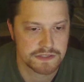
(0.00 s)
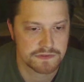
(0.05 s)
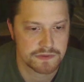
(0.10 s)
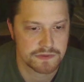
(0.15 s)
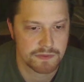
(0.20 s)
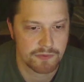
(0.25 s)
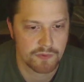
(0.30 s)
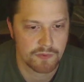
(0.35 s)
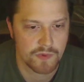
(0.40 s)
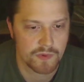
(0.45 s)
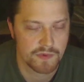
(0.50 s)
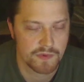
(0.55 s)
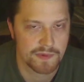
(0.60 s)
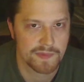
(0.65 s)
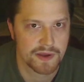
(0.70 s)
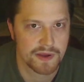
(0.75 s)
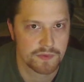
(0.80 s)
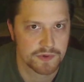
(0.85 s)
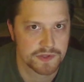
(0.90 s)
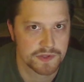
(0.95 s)
for maybe what we
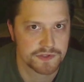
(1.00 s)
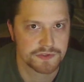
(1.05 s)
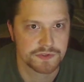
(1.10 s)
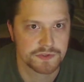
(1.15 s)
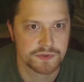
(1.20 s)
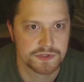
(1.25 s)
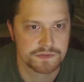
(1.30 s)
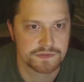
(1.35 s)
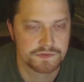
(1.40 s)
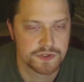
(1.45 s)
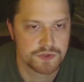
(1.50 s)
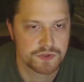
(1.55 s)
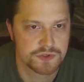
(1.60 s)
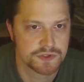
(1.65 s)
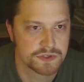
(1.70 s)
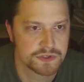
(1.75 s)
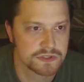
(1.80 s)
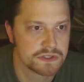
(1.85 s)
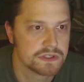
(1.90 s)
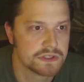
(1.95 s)
might want to do in the
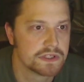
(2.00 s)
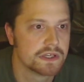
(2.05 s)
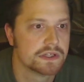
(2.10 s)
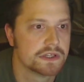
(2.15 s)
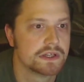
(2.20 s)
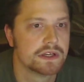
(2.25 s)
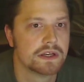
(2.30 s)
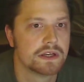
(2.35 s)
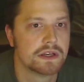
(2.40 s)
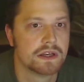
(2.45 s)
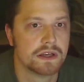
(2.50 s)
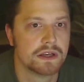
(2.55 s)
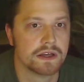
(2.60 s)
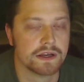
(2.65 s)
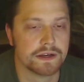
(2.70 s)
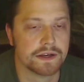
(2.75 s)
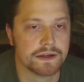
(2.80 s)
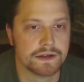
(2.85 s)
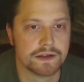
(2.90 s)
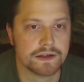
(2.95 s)
future.
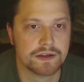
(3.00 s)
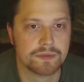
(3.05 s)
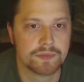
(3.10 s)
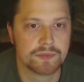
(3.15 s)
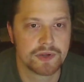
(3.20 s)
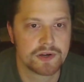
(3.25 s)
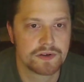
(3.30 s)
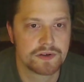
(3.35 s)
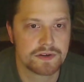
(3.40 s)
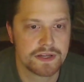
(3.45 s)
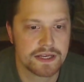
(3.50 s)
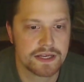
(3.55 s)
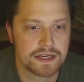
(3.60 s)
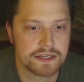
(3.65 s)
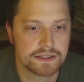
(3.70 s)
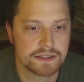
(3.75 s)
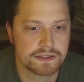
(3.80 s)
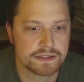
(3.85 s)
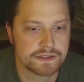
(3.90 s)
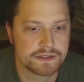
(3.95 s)
Um, but other than
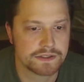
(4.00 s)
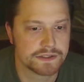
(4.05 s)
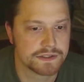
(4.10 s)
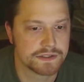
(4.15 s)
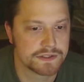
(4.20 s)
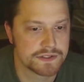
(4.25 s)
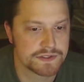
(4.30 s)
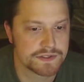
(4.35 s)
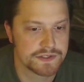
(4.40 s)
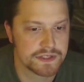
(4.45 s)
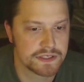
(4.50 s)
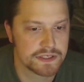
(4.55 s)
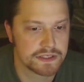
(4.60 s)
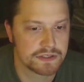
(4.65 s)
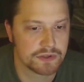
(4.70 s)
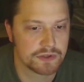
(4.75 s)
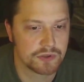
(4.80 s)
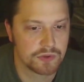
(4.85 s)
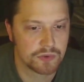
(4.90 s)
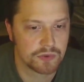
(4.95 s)
that, there's not
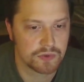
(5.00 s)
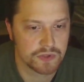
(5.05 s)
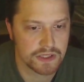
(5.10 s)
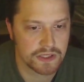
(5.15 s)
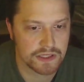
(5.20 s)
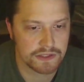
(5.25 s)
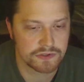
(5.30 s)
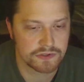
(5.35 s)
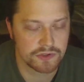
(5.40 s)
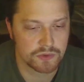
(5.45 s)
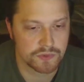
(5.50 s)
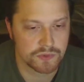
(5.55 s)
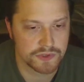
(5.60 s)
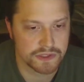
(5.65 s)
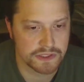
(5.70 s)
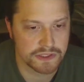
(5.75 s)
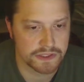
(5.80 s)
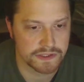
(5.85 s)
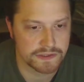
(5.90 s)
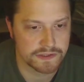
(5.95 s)
a whole lot going
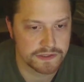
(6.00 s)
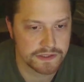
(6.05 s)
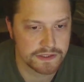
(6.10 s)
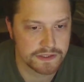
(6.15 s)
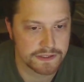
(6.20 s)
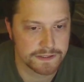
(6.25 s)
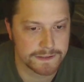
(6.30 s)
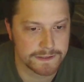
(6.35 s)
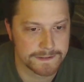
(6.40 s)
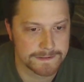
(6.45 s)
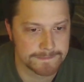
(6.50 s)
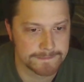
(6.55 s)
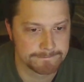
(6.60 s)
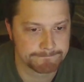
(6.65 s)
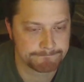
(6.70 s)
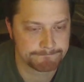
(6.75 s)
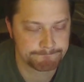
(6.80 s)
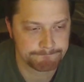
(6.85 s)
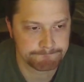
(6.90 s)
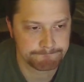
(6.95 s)
on. Um,
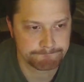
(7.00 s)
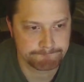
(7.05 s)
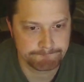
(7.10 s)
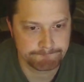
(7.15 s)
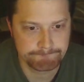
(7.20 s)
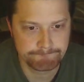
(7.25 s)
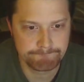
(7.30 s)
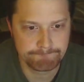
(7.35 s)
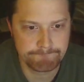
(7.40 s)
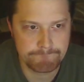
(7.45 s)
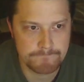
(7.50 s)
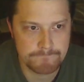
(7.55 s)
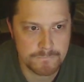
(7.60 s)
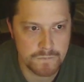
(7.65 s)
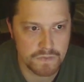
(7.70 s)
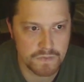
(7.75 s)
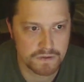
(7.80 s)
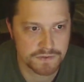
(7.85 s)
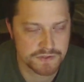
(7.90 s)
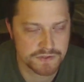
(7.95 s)

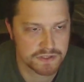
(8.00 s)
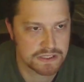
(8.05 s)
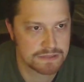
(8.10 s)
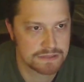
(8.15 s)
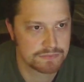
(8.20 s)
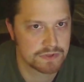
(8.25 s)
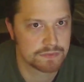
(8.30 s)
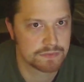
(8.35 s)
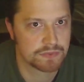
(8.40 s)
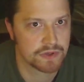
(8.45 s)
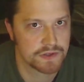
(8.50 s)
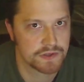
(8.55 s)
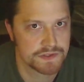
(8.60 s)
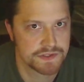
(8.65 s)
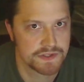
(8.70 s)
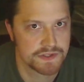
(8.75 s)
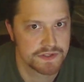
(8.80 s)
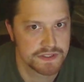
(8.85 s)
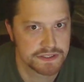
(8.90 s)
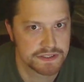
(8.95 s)
there's a couple of parts
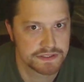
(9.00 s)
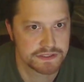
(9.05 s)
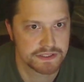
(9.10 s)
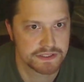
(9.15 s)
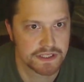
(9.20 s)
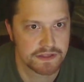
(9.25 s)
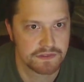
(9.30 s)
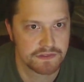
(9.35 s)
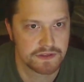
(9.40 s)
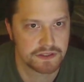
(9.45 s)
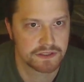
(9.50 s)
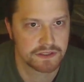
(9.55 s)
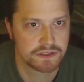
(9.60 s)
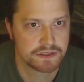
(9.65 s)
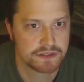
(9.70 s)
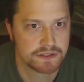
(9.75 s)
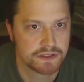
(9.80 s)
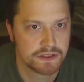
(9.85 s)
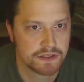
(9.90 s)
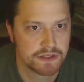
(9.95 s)
to this, and I think
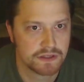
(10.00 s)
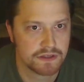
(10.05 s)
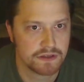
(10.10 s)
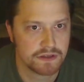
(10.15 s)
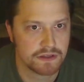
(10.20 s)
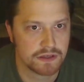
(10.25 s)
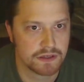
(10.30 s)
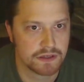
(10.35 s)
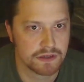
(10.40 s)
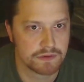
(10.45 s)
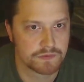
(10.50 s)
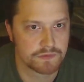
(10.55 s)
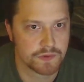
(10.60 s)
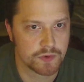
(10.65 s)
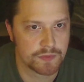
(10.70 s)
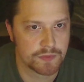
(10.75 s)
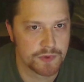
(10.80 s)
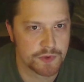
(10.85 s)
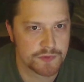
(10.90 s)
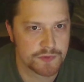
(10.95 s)
um, for
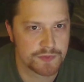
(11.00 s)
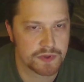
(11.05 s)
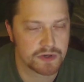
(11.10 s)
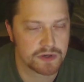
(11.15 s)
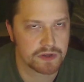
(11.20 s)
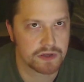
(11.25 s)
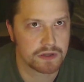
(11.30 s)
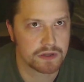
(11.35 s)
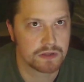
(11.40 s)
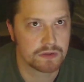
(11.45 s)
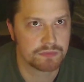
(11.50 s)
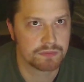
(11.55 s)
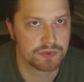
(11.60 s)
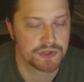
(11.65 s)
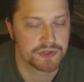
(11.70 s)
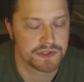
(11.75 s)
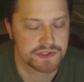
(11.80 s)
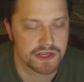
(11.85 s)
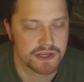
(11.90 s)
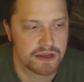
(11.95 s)
the most part, I'll
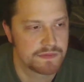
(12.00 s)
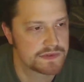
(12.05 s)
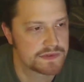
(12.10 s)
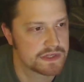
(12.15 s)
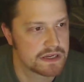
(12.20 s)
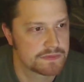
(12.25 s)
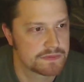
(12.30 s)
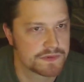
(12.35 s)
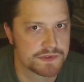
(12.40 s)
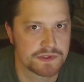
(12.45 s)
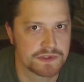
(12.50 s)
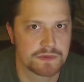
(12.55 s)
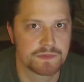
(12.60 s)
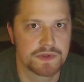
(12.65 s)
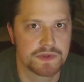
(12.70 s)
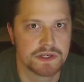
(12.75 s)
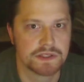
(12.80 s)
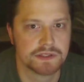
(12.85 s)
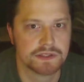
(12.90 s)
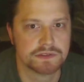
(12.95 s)
put timestamps or
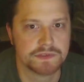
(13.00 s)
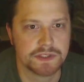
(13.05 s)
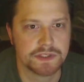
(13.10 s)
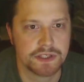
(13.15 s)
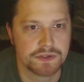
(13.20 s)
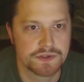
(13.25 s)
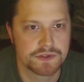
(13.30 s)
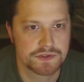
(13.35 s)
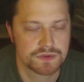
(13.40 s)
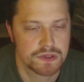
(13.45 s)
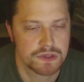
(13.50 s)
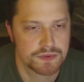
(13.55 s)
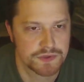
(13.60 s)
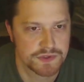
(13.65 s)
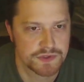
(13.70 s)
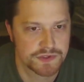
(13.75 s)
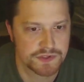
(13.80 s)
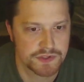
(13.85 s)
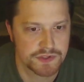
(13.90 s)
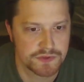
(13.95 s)
something in the video description
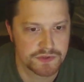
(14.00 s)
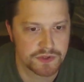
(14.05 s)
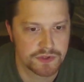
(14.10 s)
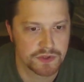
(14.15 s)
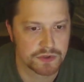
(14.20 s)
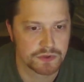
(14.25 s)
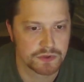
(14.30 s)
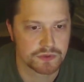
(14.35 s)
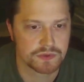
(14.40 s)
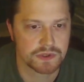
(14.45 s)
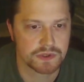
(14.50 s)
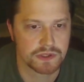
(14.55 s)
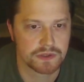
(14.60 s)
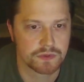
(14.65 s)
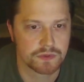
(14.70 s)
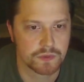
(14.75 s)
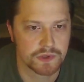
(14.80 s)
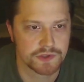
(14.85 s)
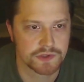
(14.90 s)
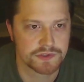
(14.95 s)
so you know uh,
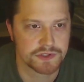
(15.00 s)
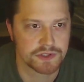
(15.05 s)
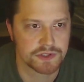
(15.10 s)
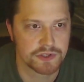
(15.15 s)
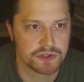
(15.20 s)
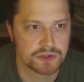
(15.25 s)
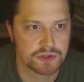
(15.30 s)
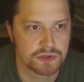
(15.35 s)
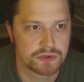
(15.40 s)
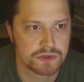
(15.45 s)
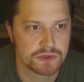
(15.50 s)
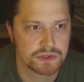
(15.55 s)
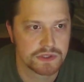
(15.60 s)
where to go